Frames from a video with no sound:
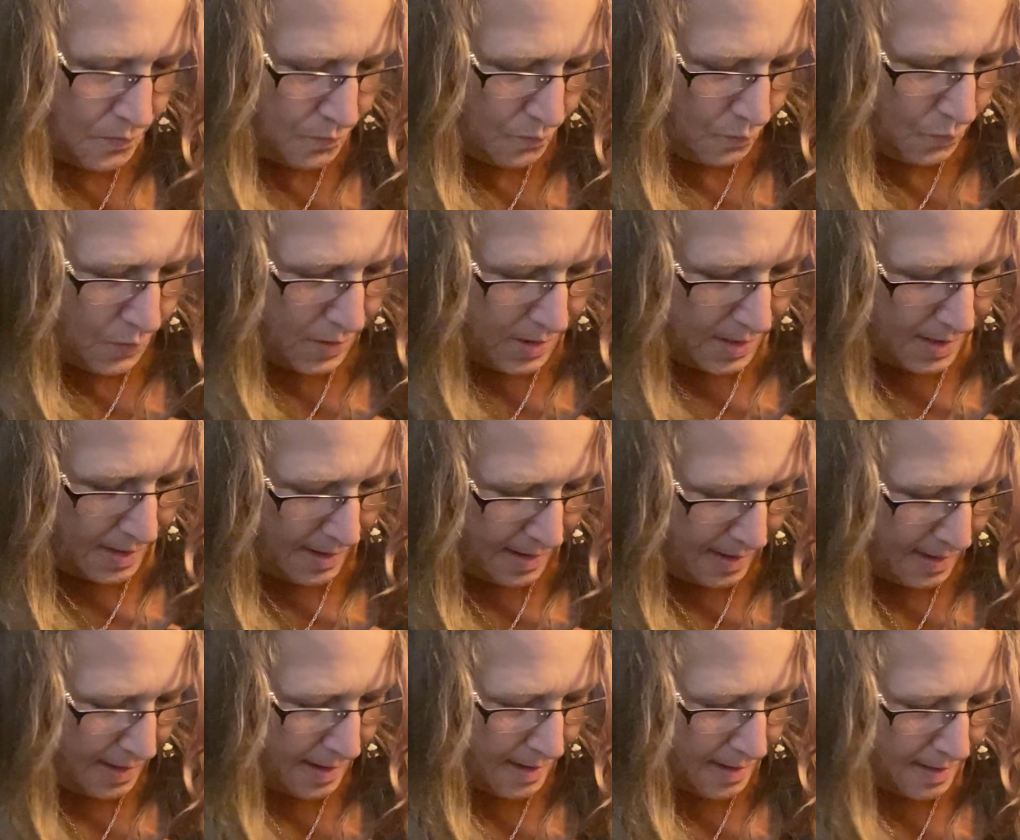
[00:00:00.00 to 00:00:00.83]
We
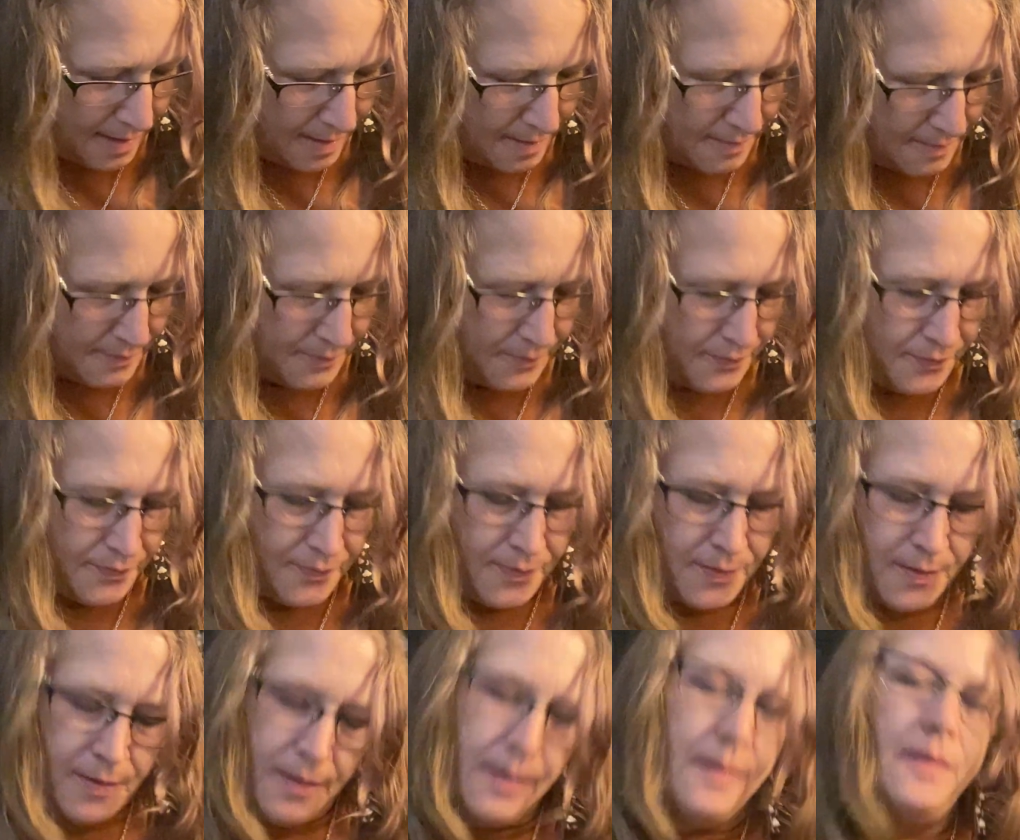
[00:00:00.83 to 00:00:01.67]
have
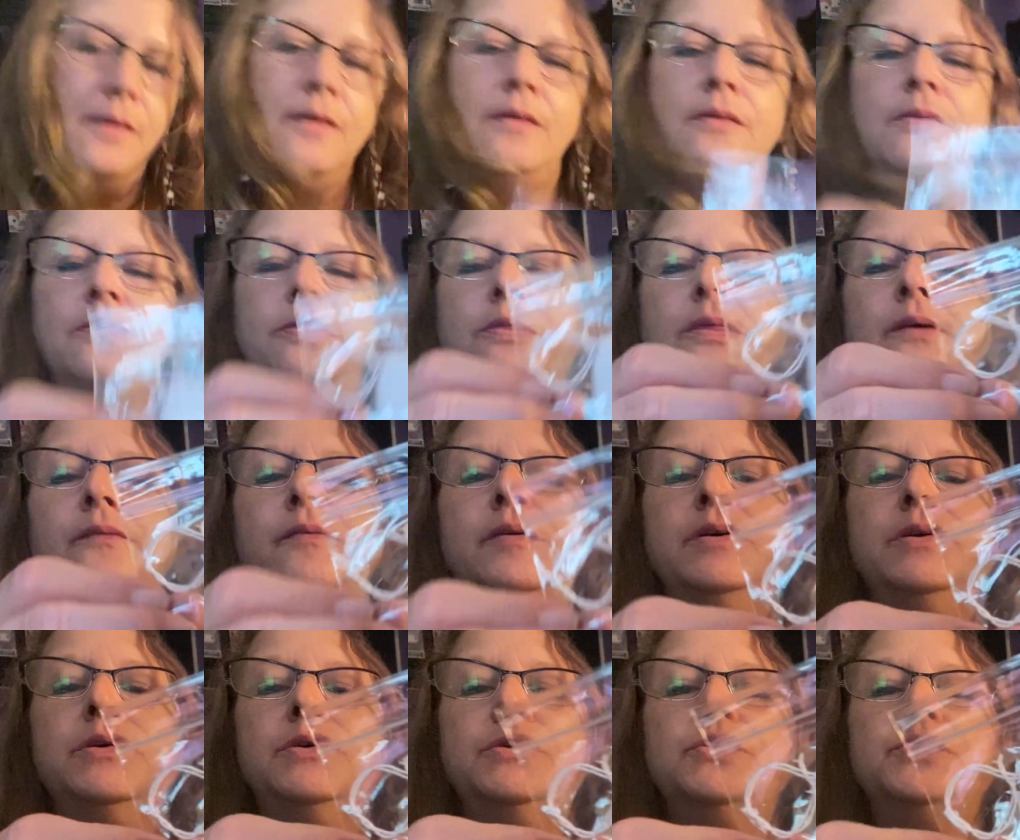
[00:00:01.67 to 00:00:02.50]
a
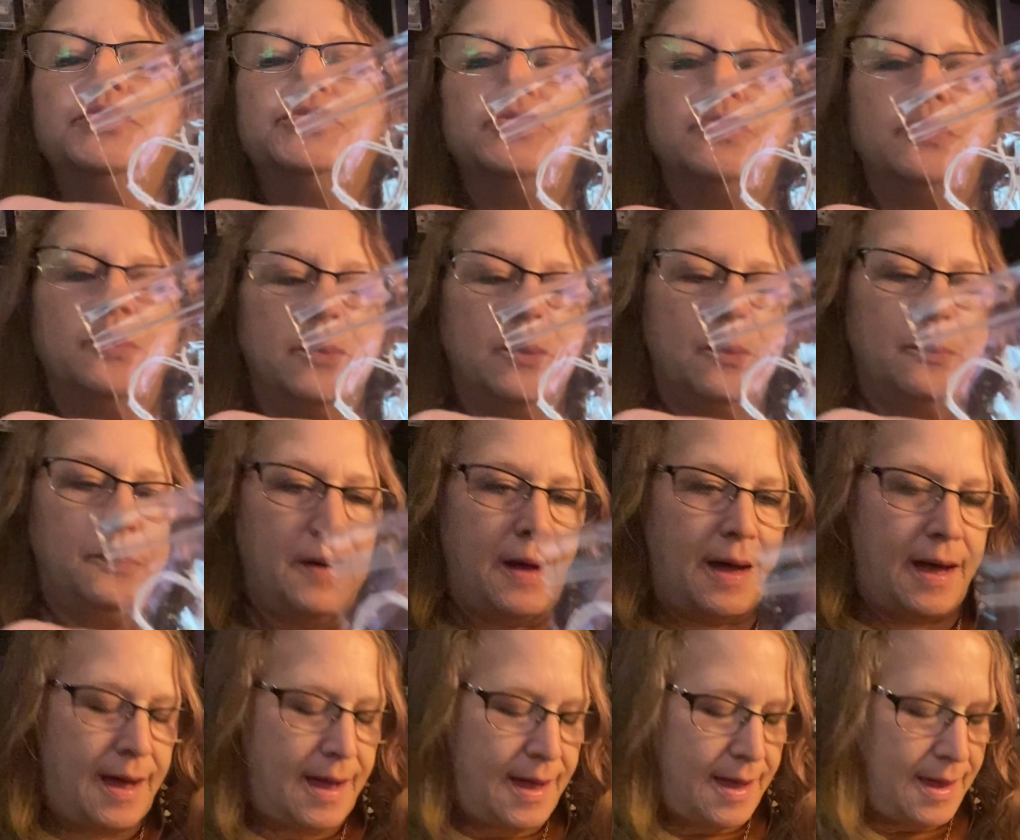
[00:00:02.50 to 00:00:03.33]
reusable
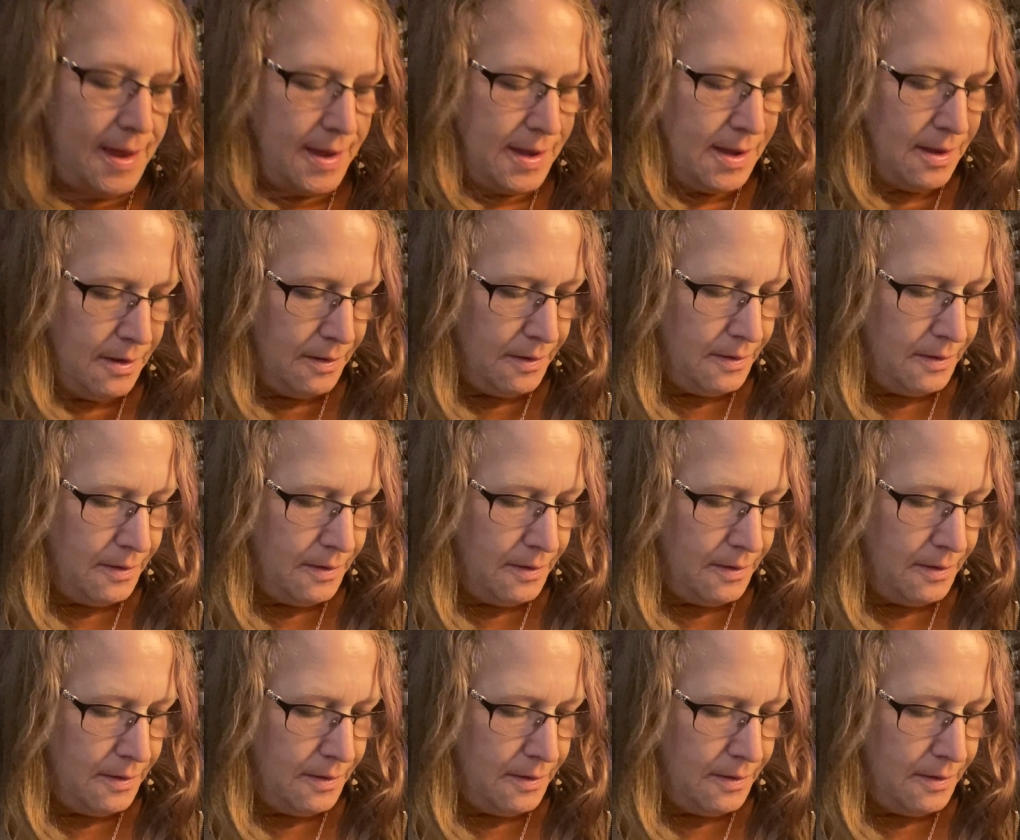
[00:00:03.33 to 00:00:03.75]
bag.